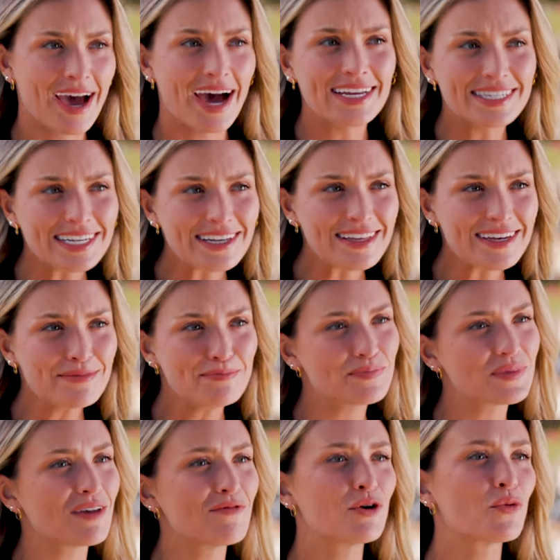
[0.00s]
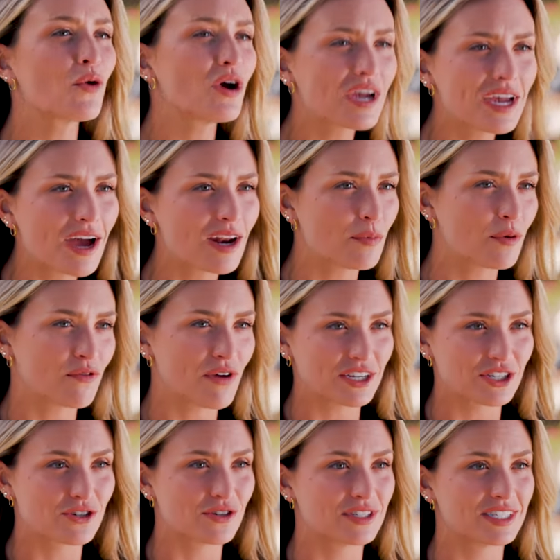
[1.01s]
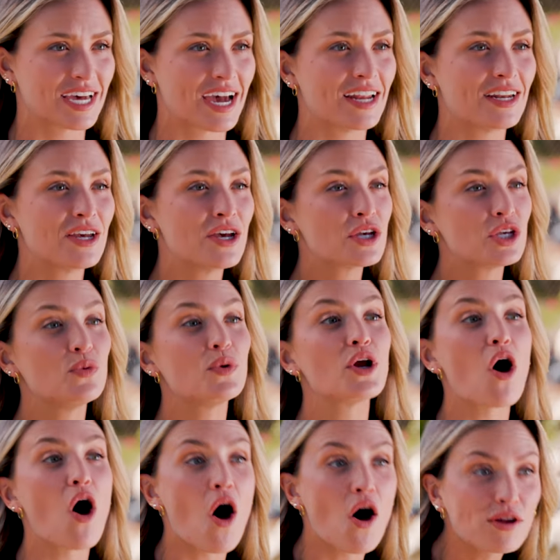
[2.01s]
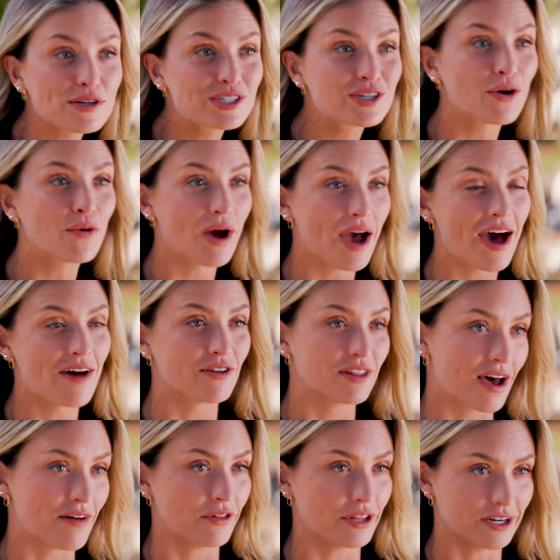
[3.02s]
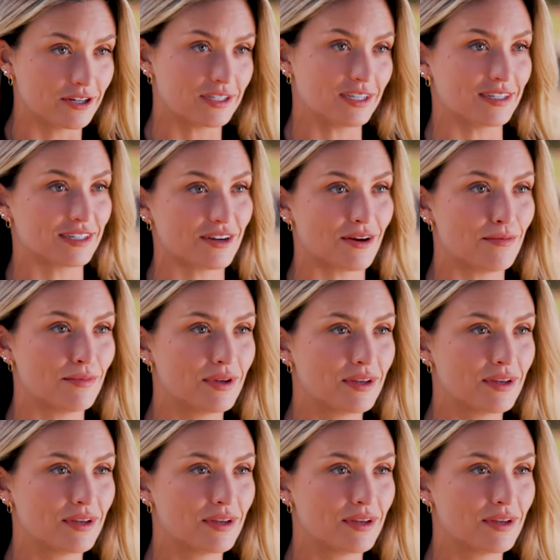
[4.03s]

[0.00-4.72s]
Ideally, if you're working on a professional set, you would also have a lavalier system.